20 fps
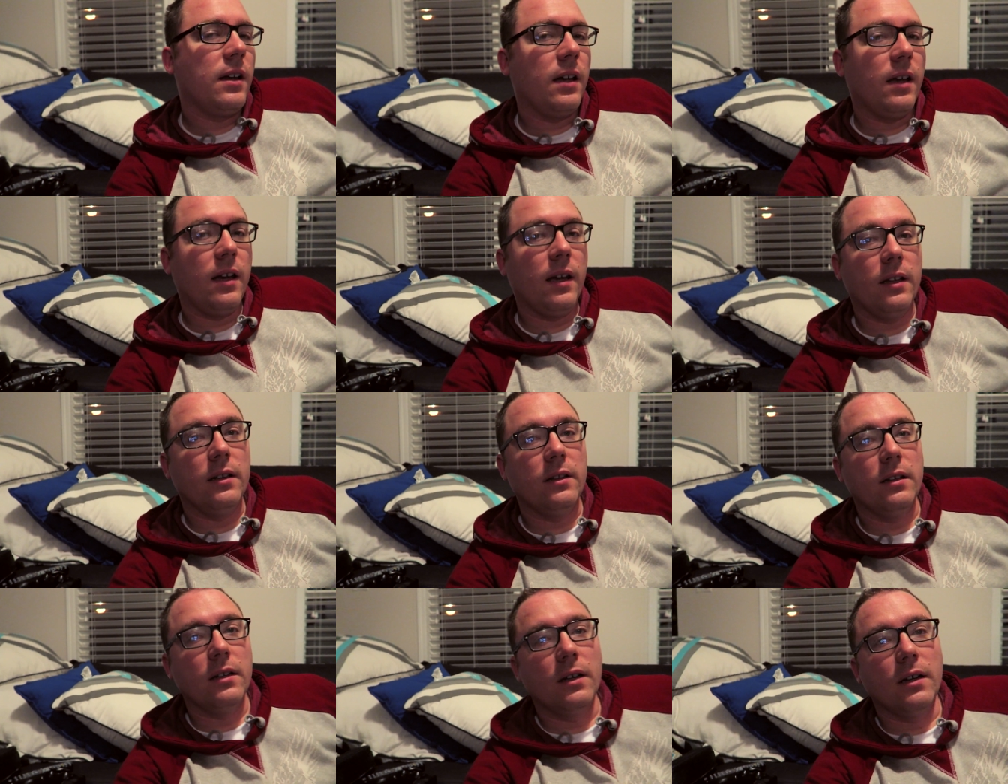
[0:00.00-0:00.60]

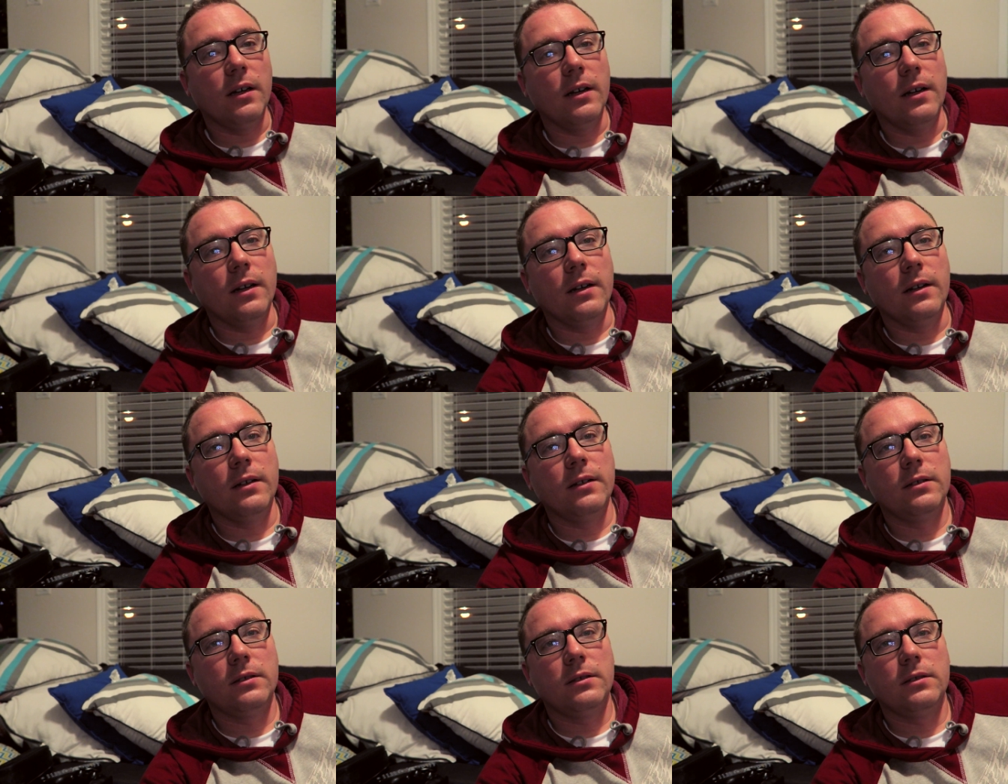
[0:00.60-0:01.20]
And
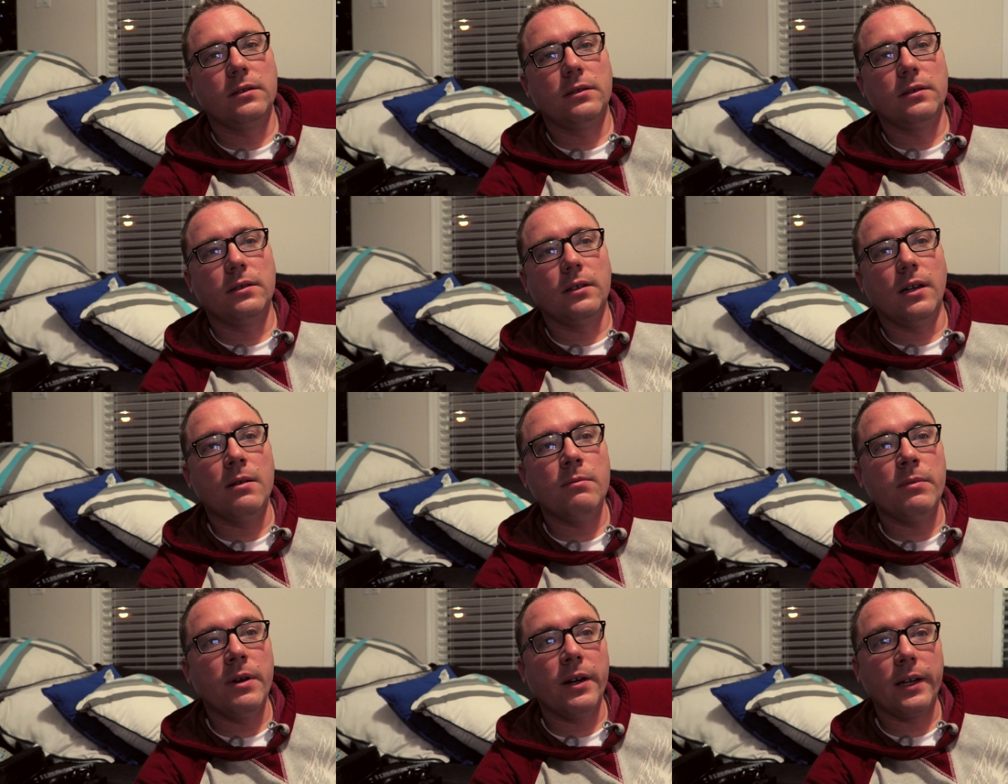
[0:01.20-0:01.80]

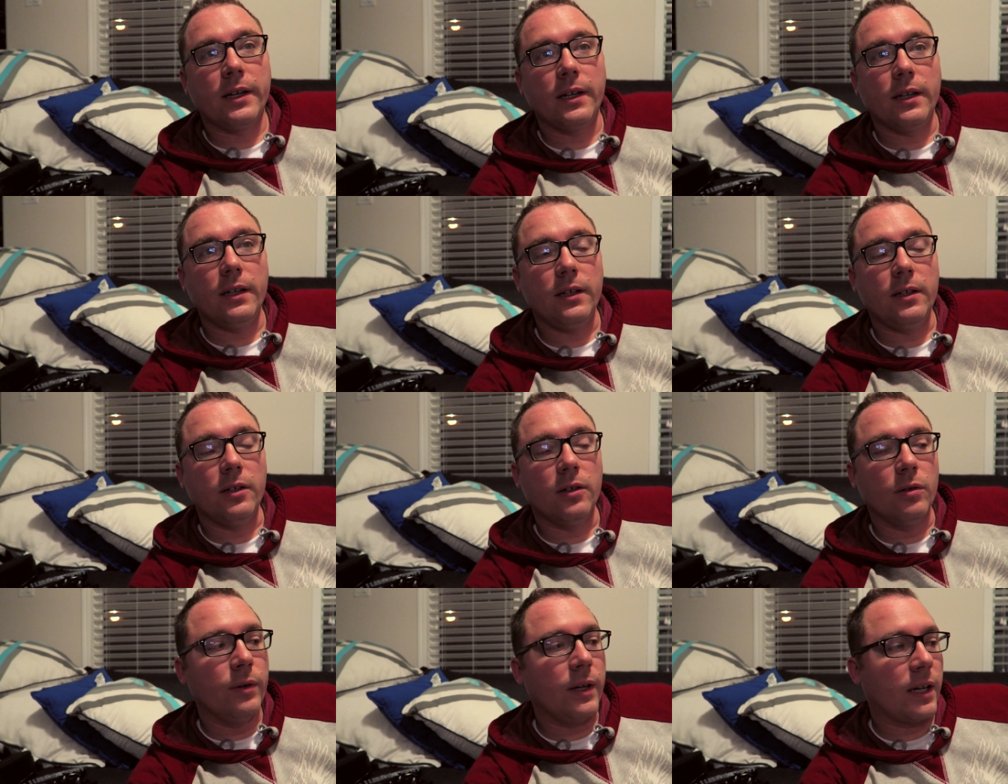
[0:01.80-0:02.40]
American Eagle,